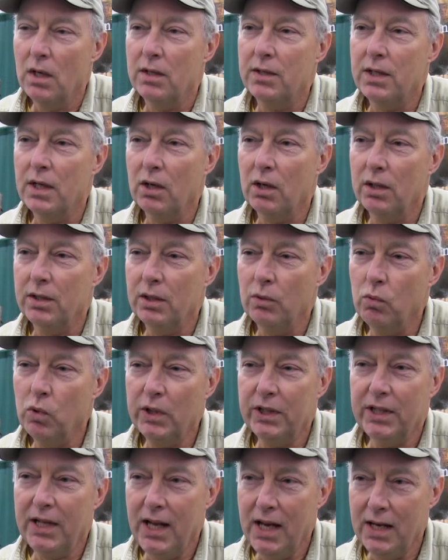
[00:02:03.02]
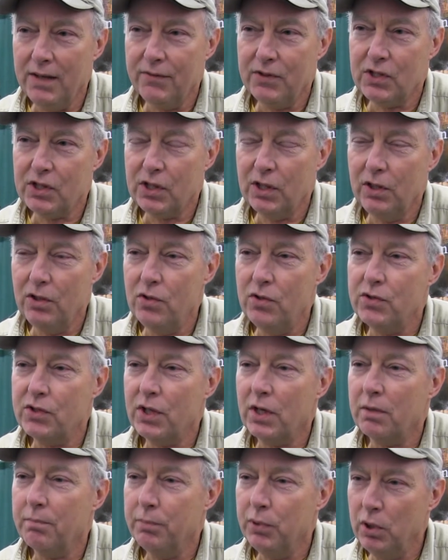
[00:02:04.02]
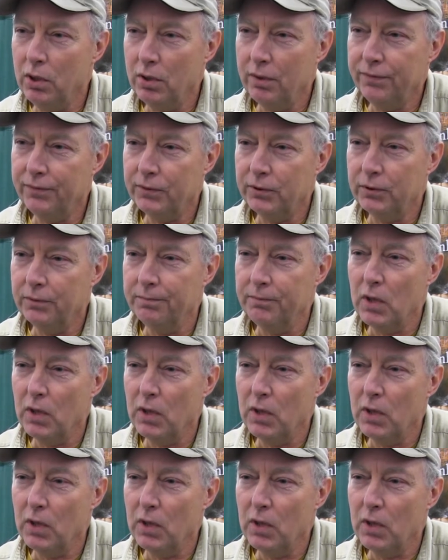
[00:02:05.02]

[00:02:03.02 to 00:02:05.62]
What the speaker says: The wood canvas canoes are beautiful,